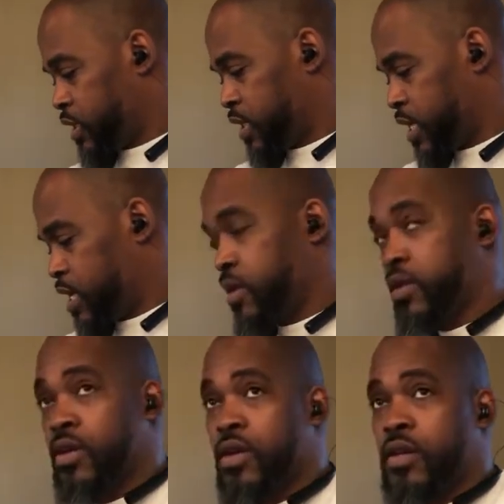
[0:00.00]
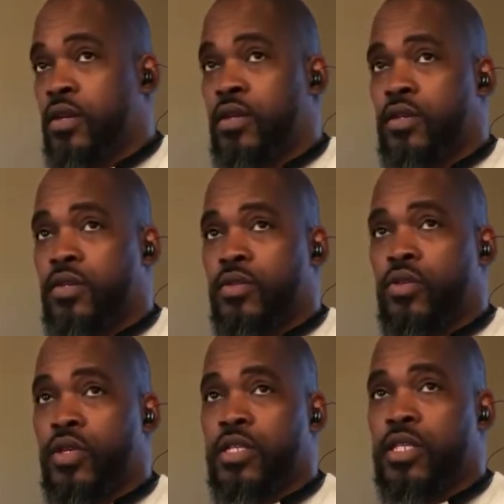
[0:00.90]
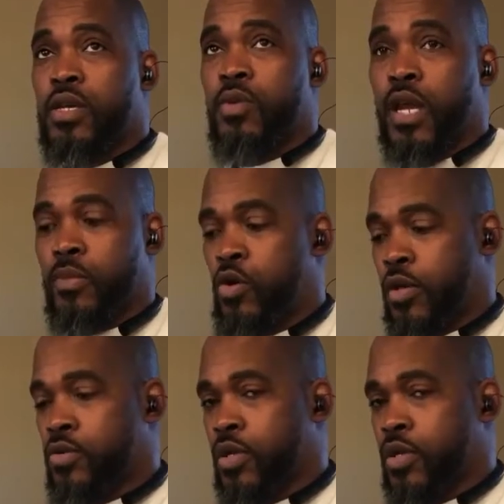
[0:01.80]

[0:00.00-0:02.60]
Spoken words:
see what I'm going